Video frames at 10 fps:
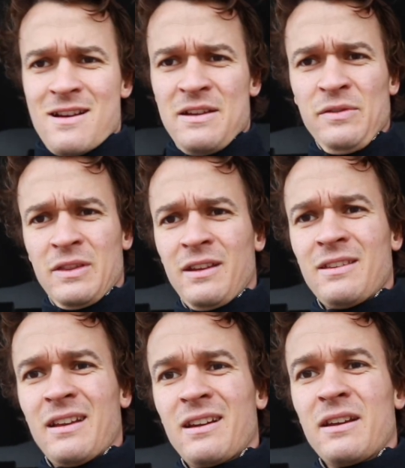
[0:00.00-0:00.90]
I even think
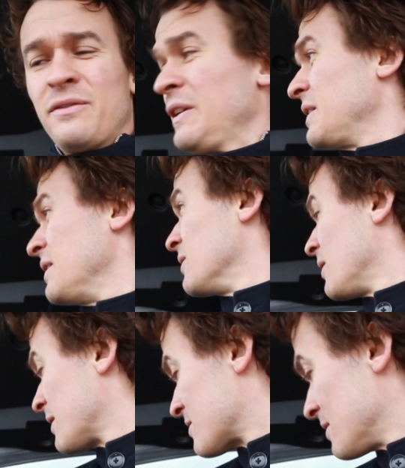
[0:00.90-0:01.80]
that it could fit in here
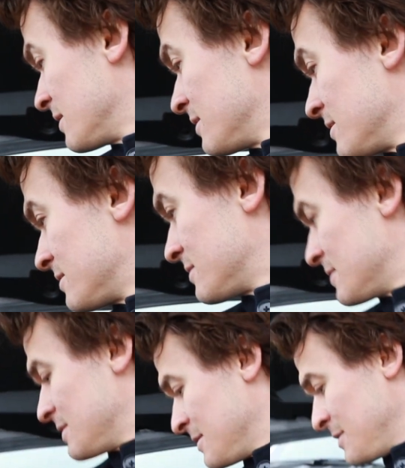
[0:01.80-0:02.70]
actually.
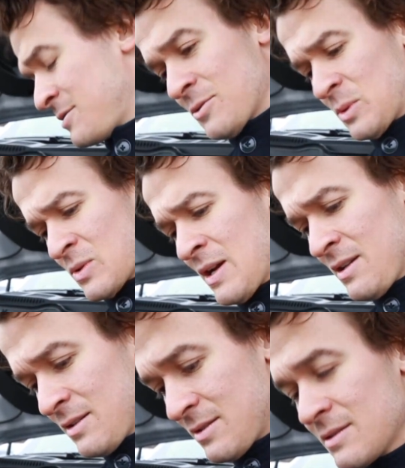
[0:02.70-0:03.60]
Should we try?
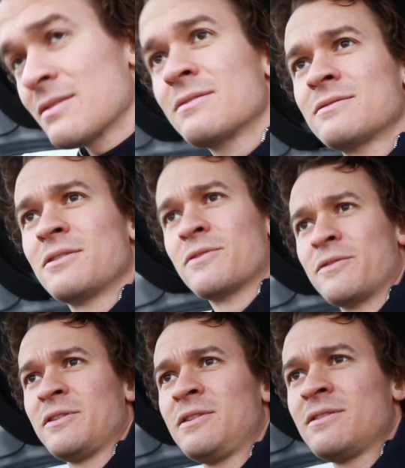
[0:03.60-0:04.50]
Just for fun.